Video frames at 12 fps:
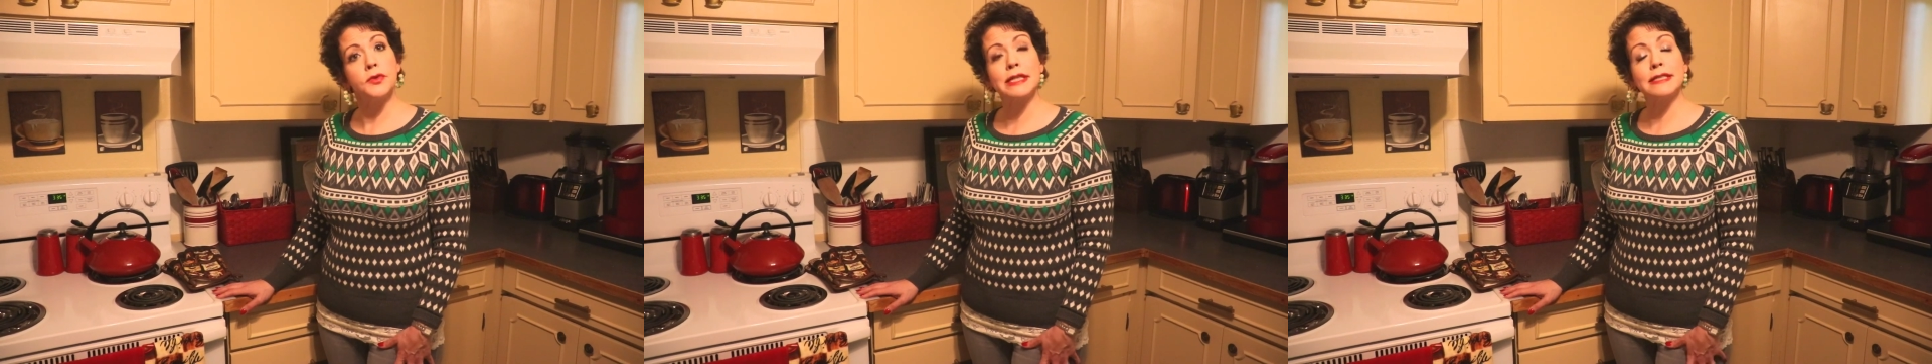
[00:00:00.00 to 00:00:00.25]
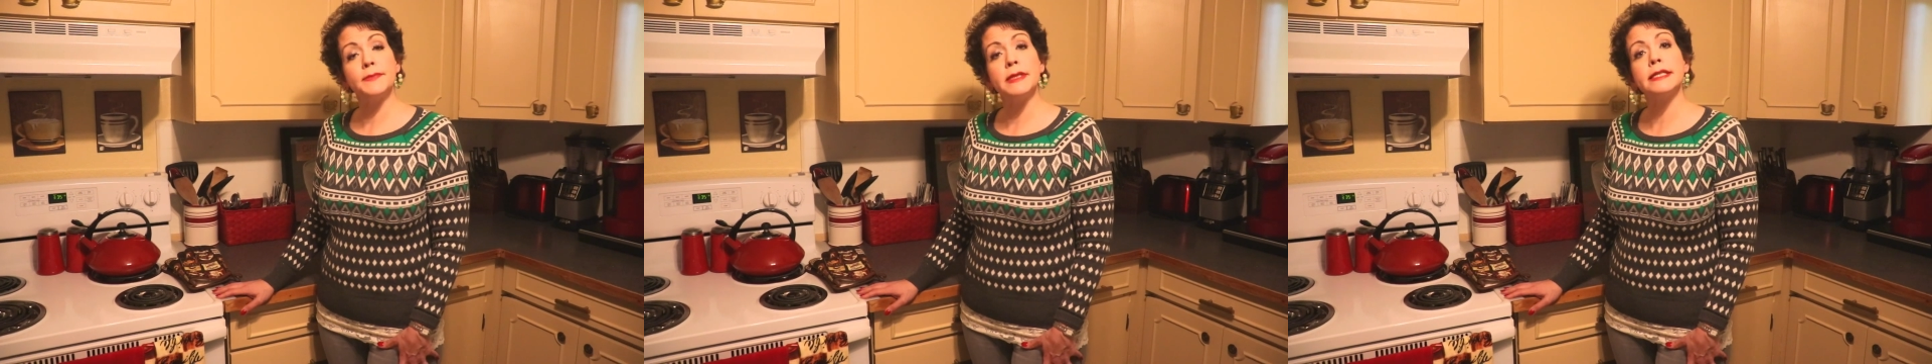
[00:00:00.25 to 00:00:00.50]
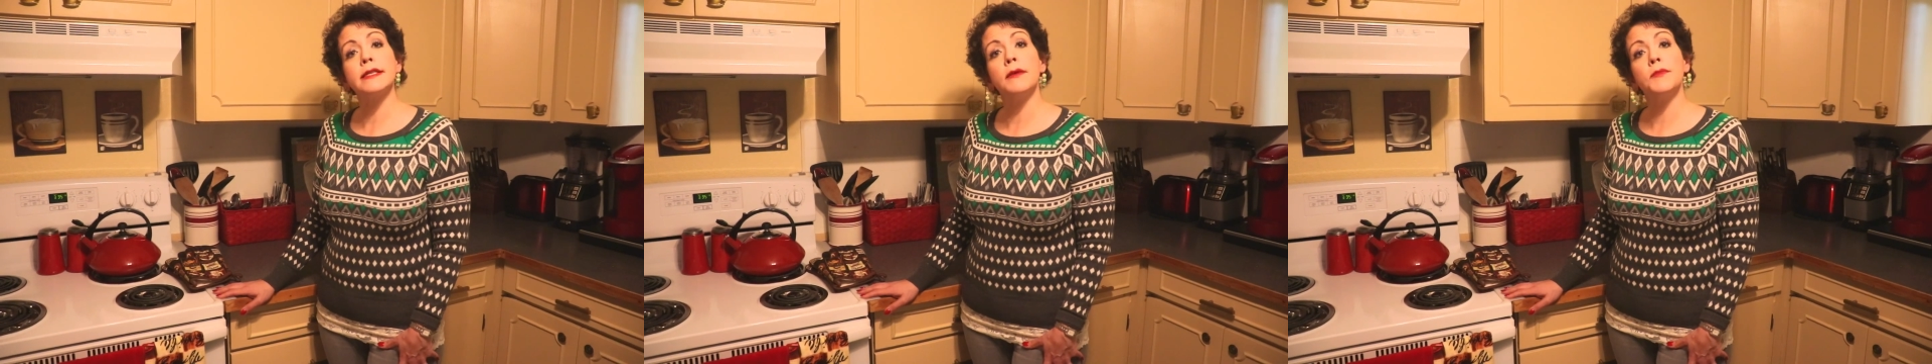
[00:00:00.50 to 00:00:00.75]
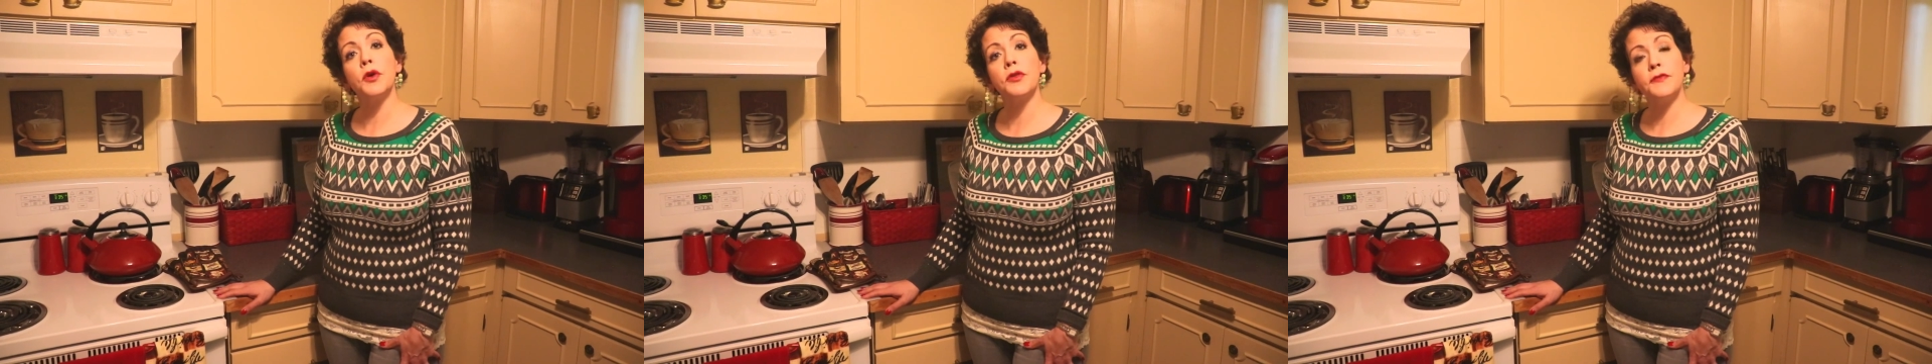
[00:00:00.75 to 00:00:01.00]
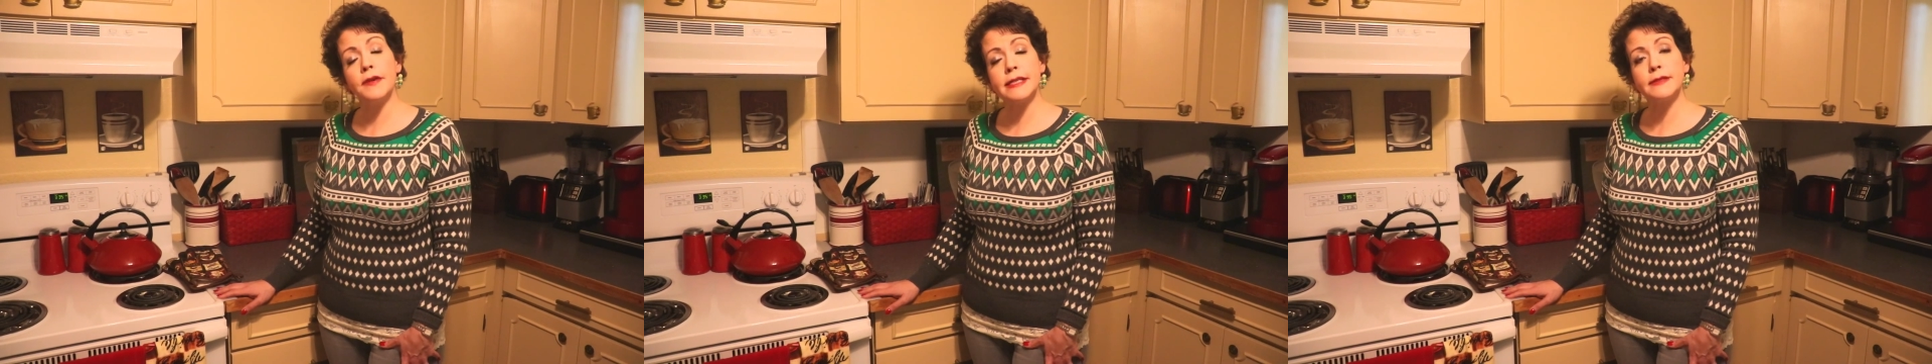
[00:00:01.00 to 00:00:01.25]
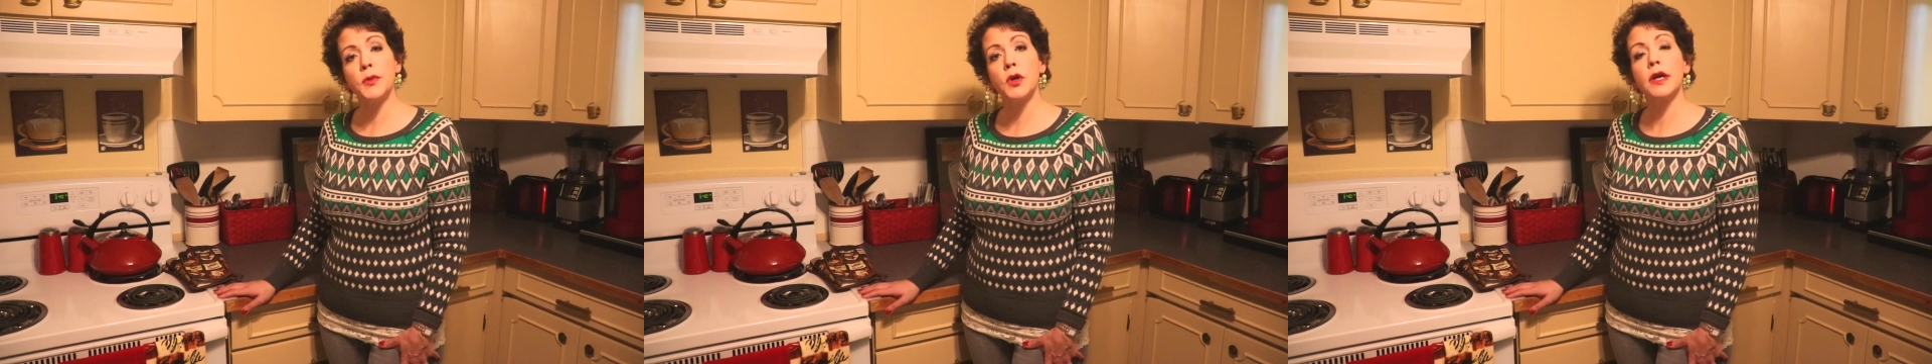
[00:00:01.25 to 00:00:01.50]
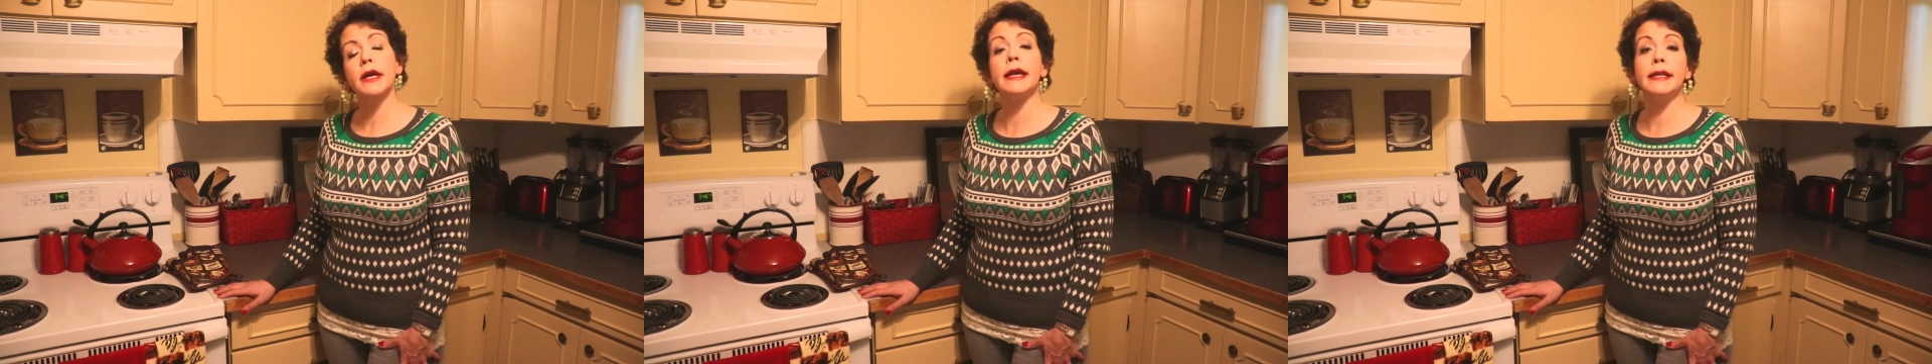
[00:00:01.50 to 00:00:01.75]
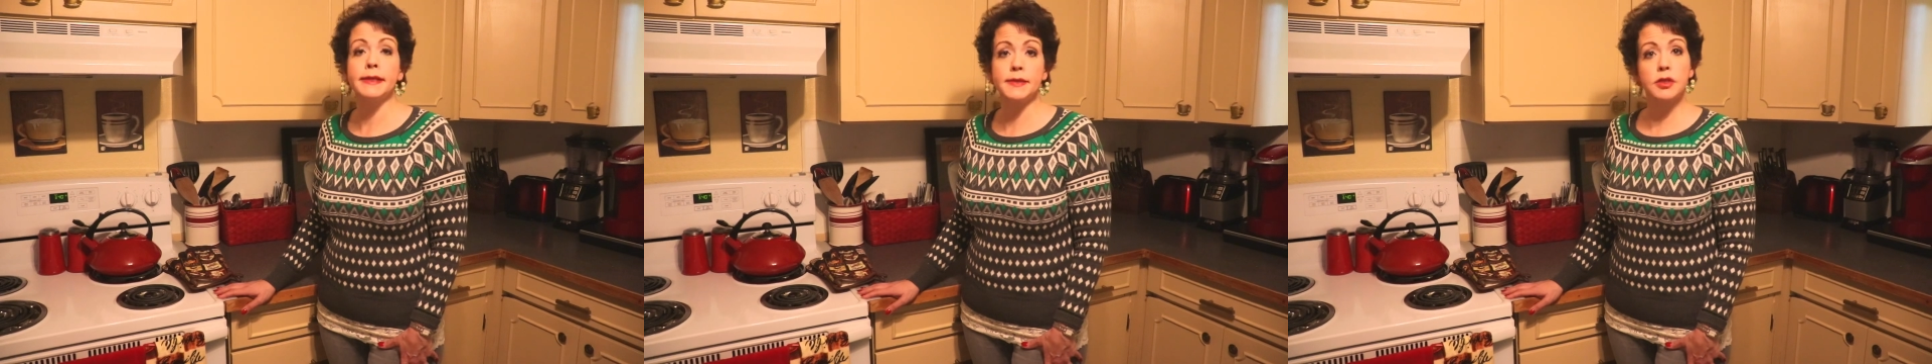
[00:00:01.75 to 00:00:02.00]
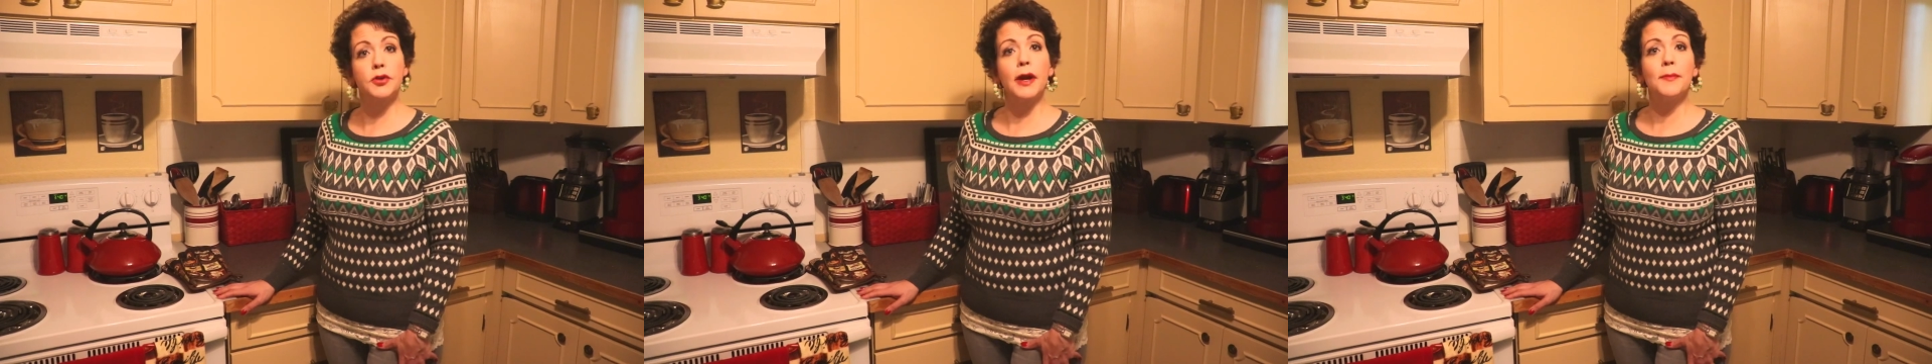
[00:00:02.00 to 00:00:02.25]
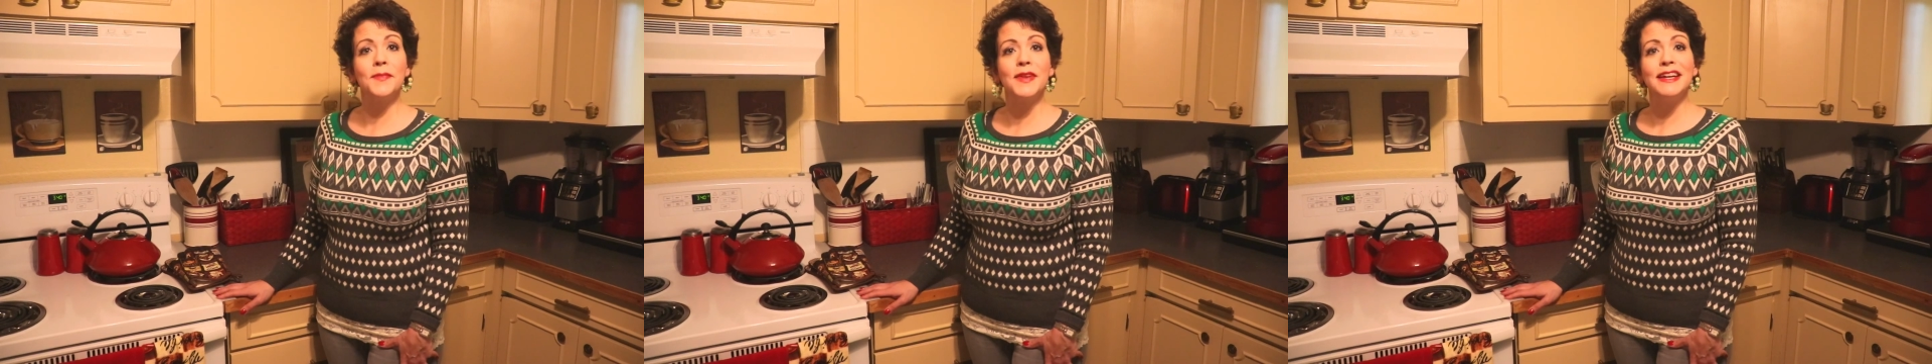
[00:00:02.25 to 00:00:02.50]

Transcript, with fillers: recipes on both Facebook and Instagram.